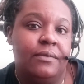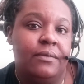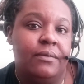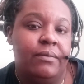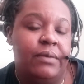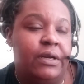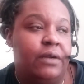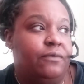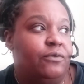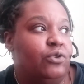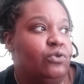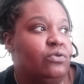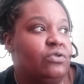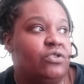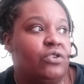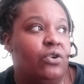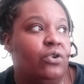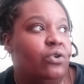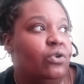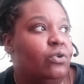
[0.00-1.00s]
But if you
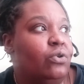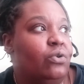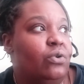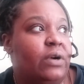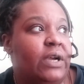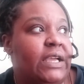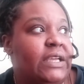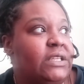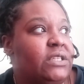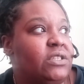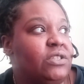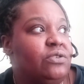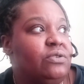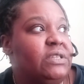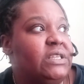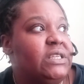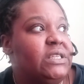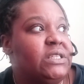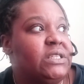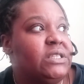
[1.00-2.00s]
so into
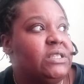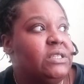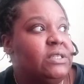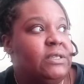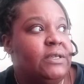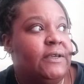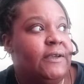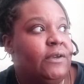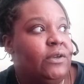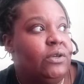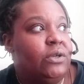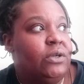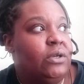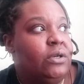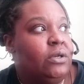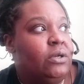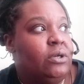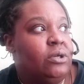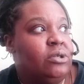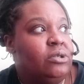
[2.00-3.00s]
this
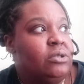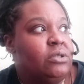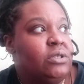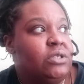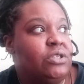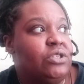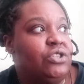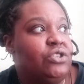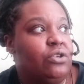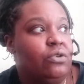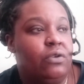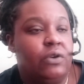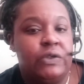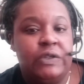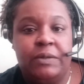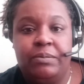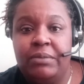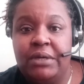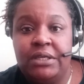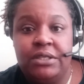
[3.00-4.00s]
zero
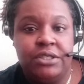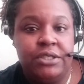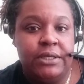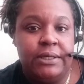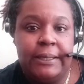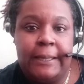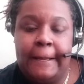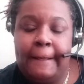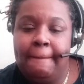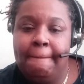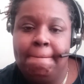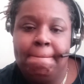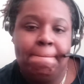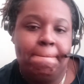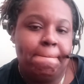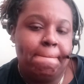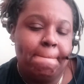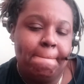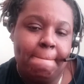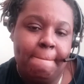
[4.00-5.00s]
dimension,
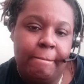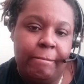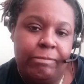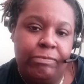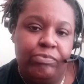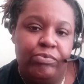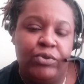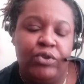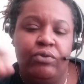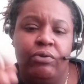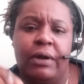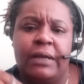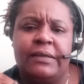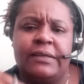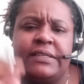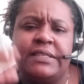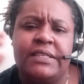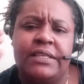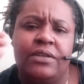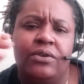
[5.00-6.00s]
you wanted to
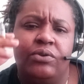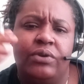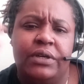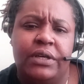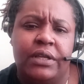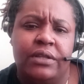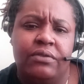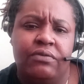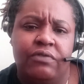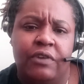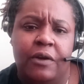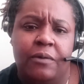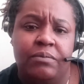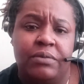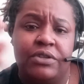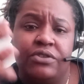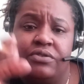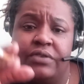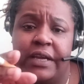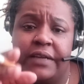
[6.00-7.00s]
see it on another realm
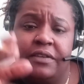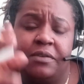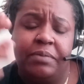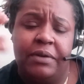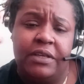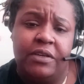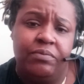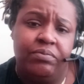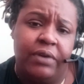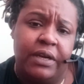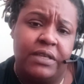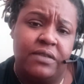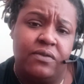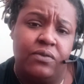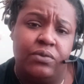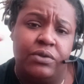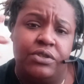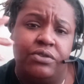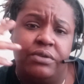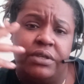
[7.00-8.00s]
because you had to pay the price for
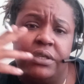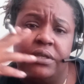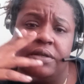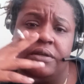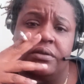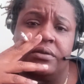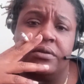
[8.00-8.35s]
what you did.